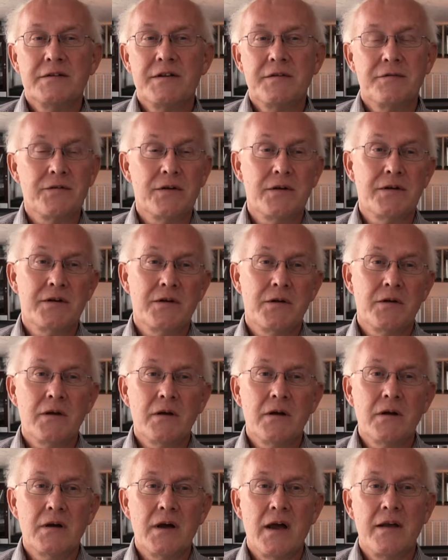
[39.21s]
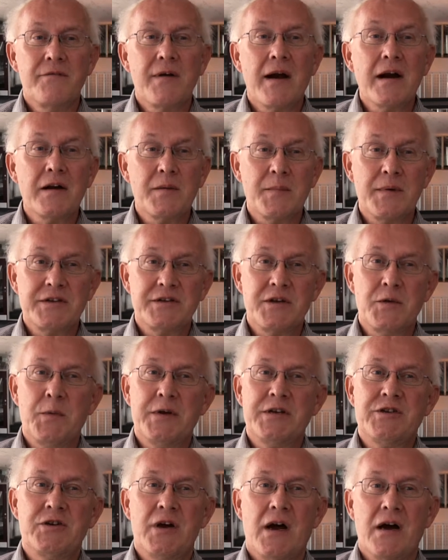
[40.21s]
different uh, environments in
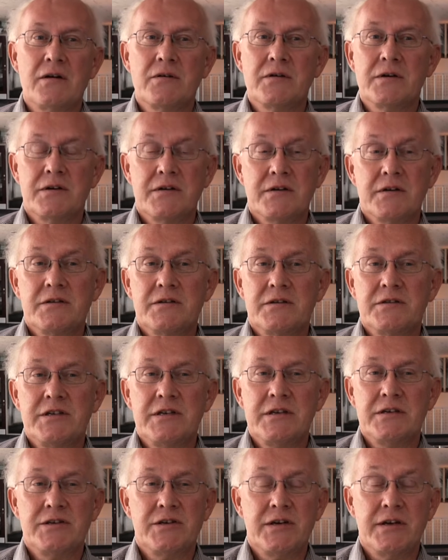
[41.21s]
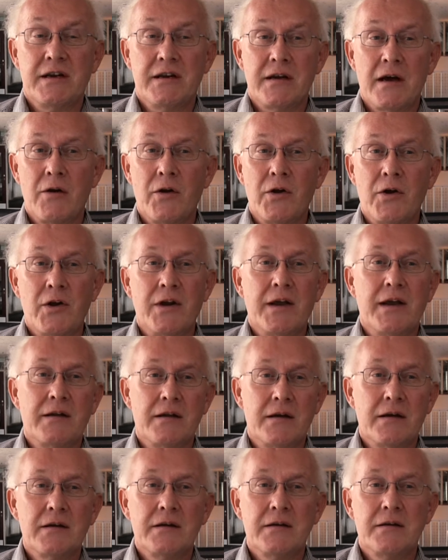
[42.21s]
which our teaching and our
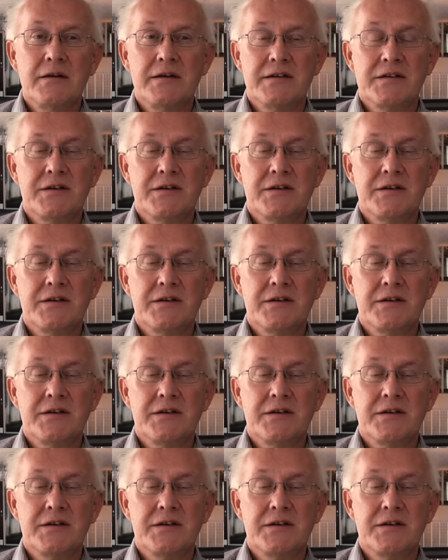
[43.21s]
learning uh, is